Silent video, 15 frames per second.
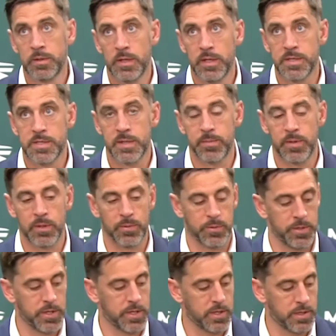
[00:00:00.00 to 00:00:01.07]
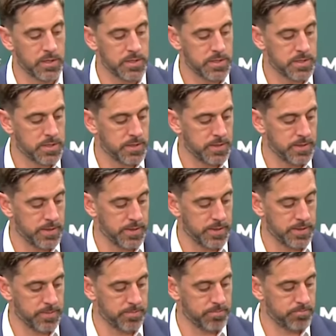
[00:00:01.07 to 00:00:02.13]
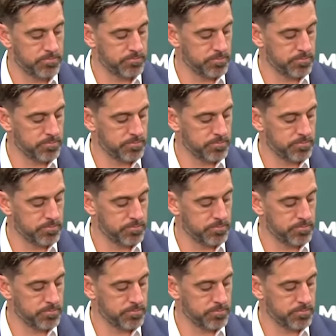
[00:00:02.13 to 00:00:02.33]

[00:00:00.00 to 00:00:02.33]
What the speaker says: That seemed a little ridiculous. Some